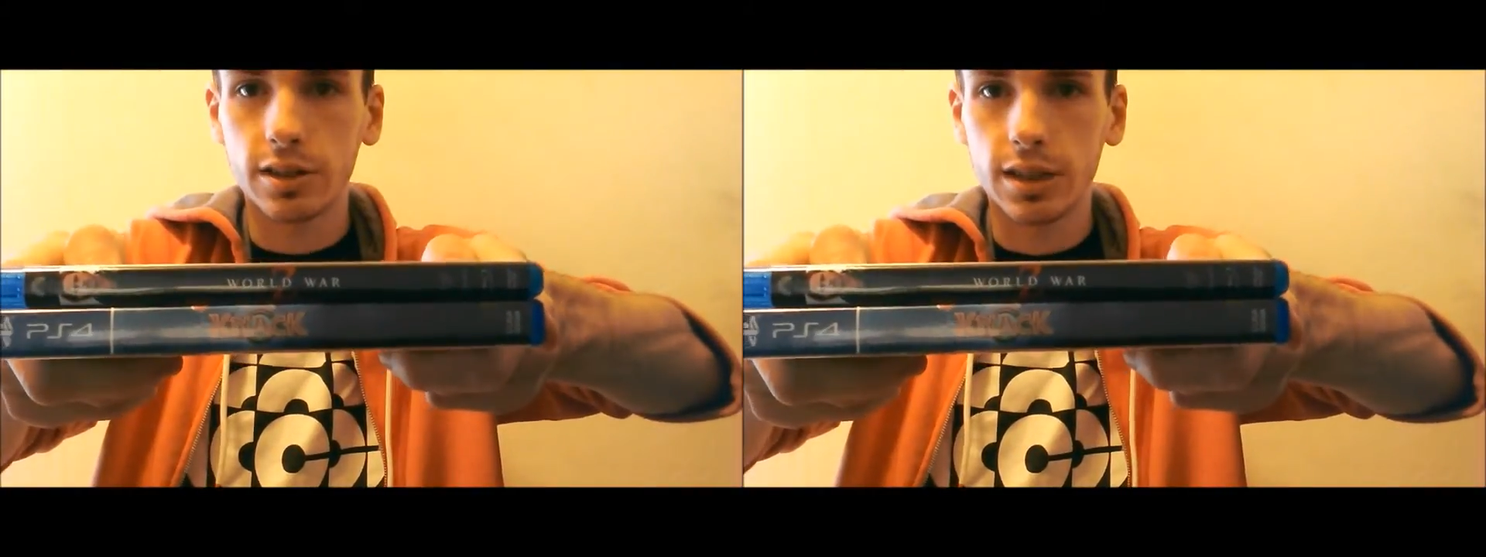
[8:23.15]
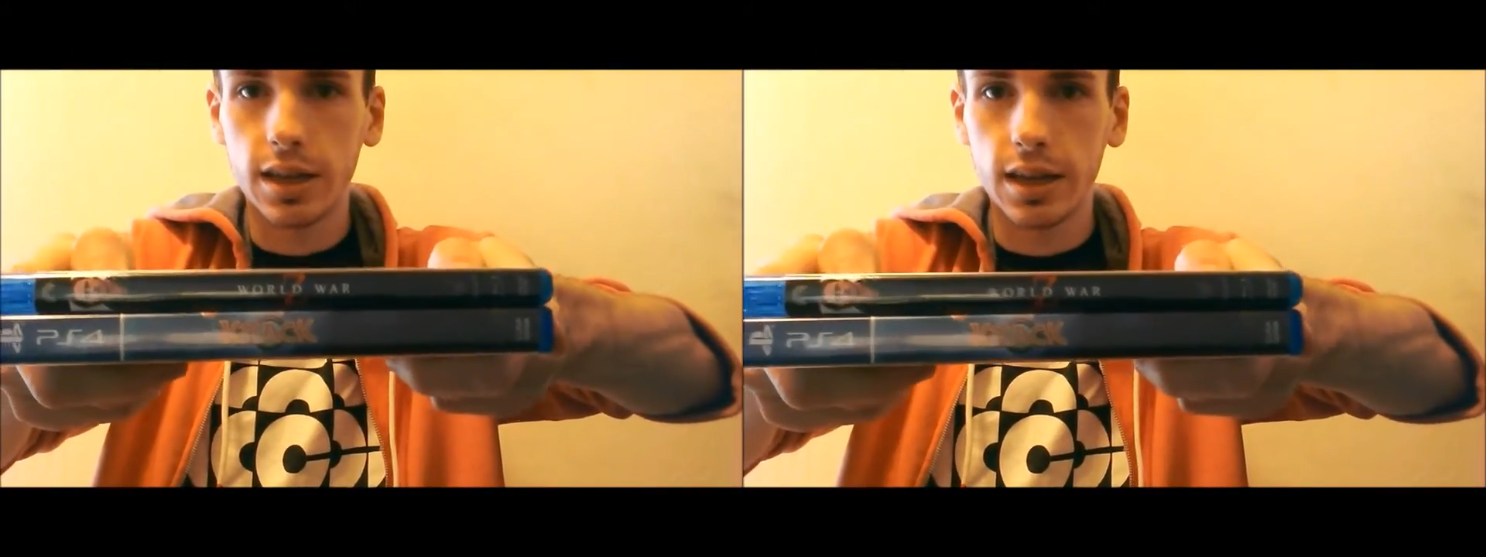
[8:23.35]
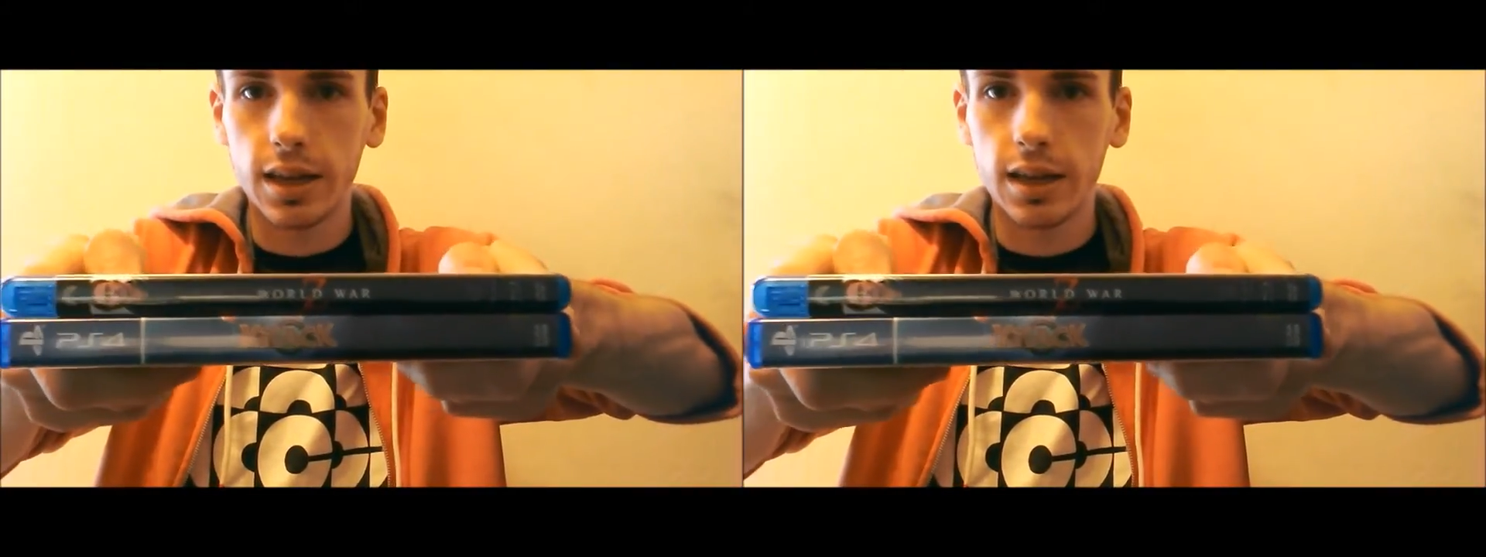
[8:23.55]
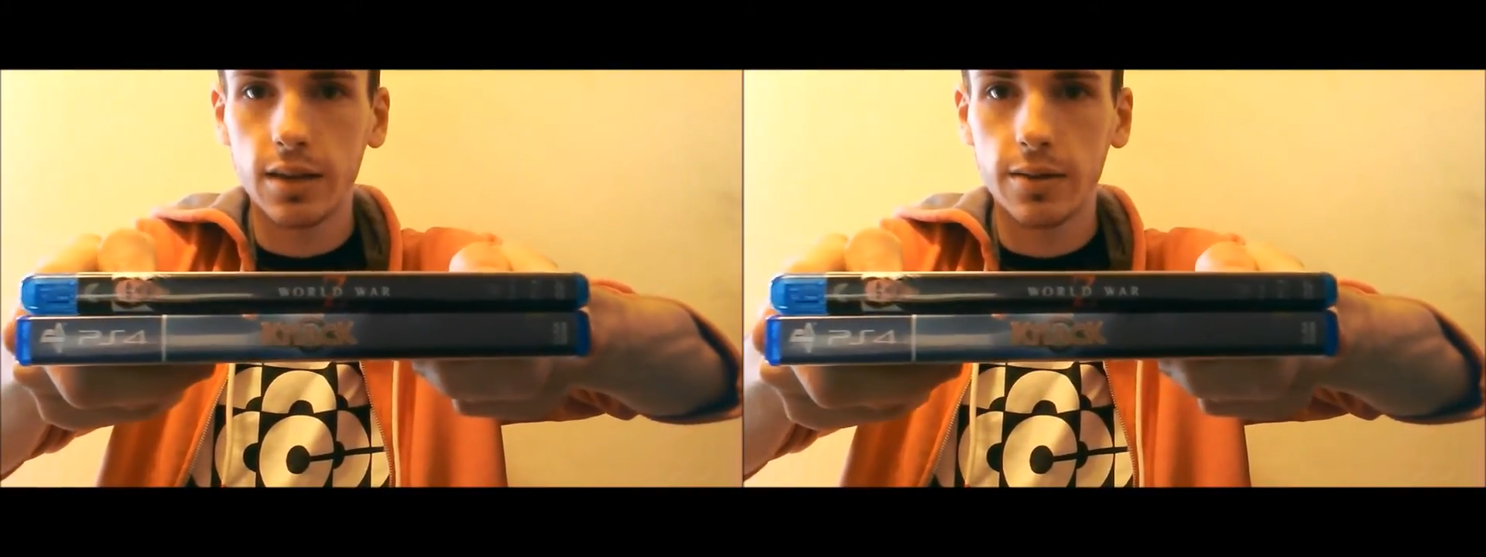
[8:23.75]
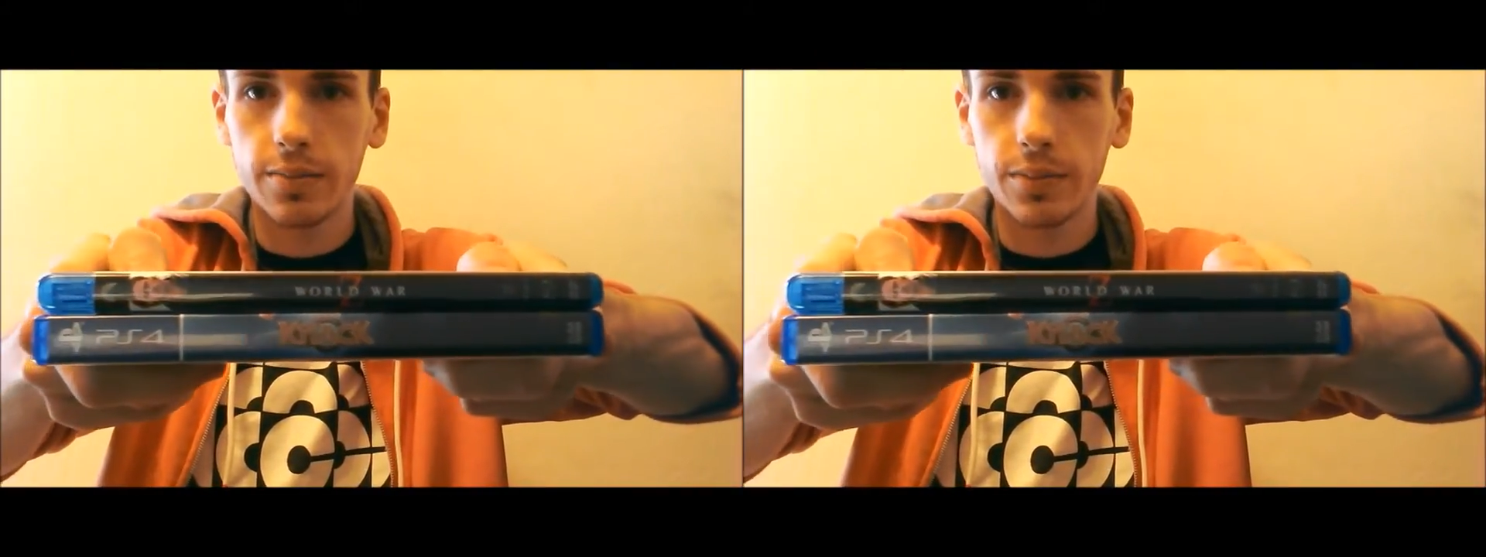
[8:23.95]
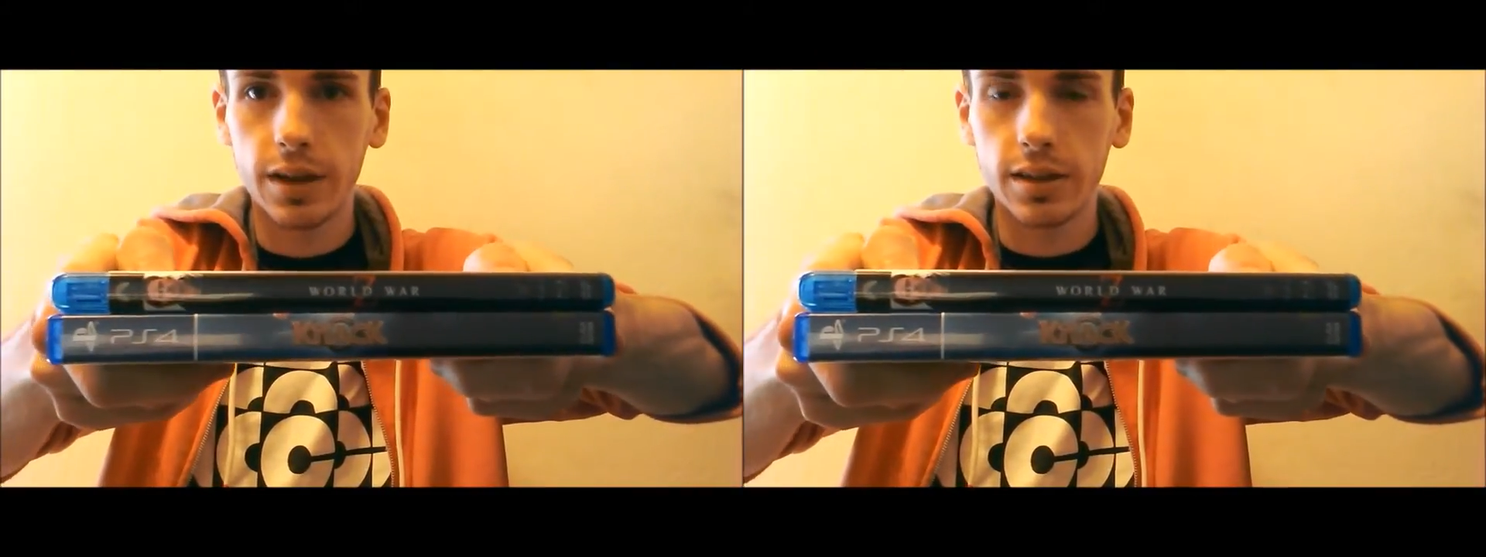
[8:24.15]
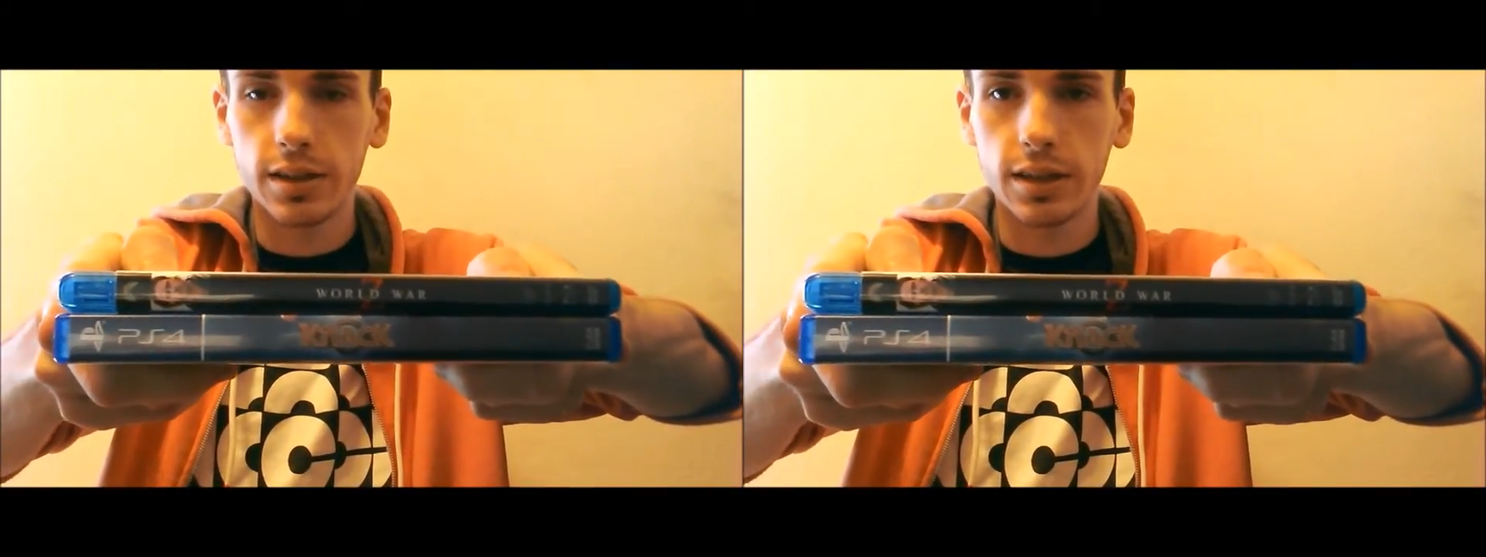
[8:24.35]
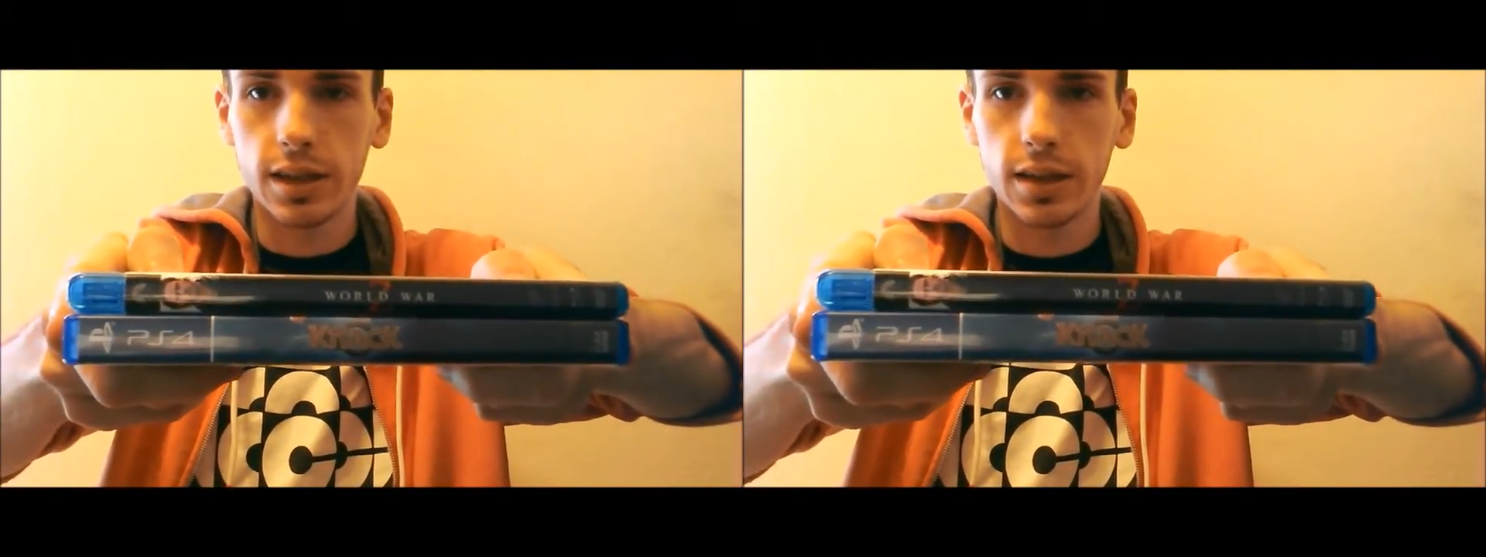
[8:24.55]
skinny and
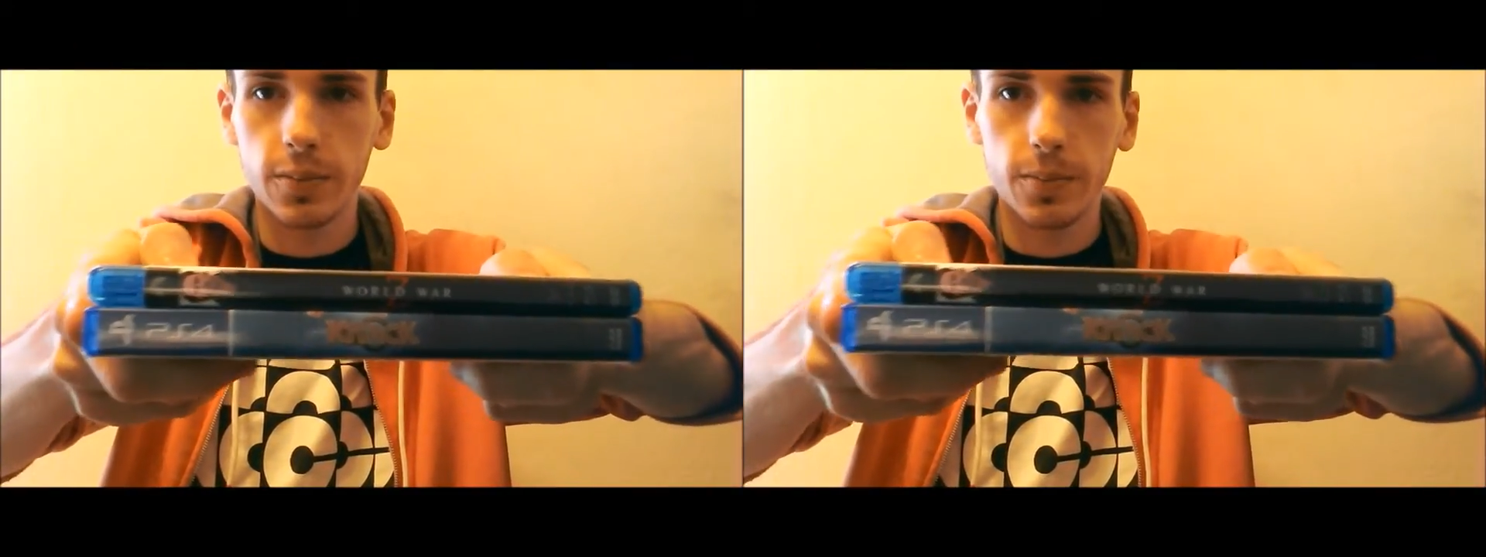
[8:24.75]
sleek,